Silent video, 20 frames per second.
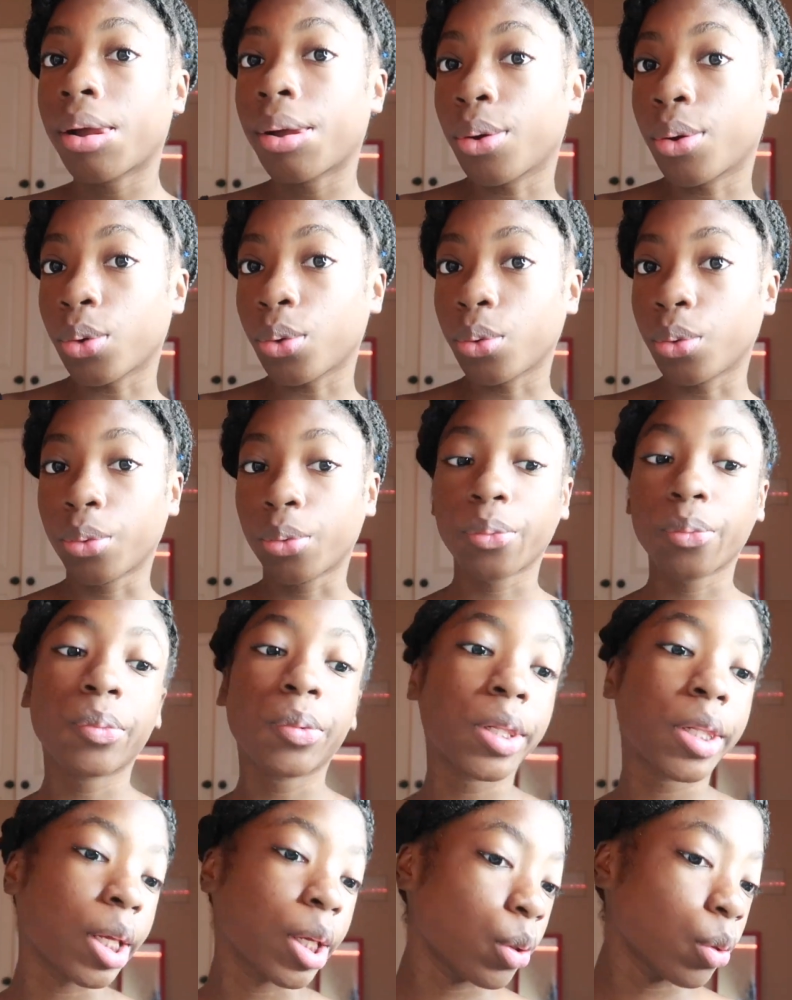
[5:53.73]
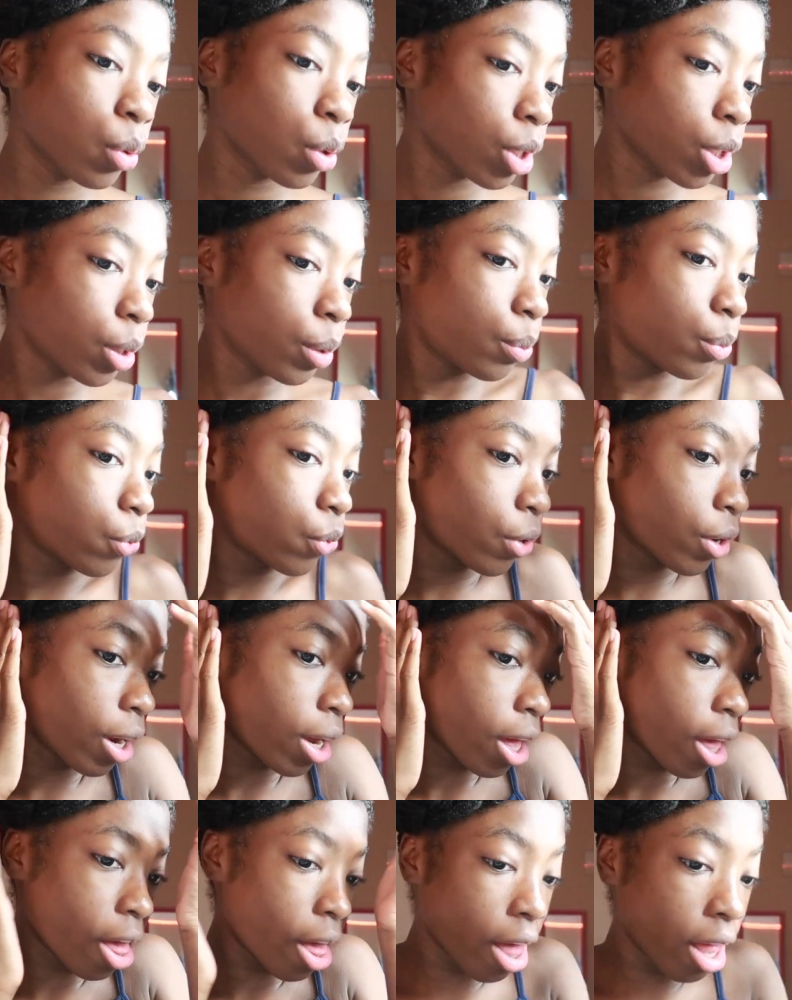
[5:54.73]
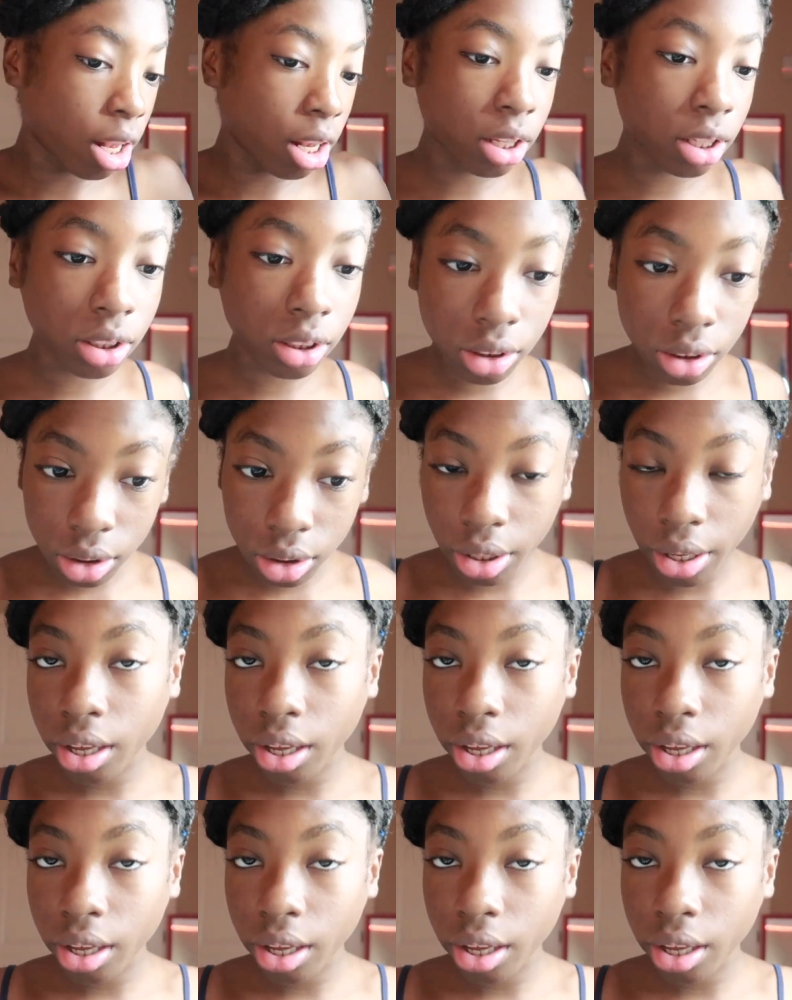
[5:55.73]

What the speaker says: Oh, then you look more elegant.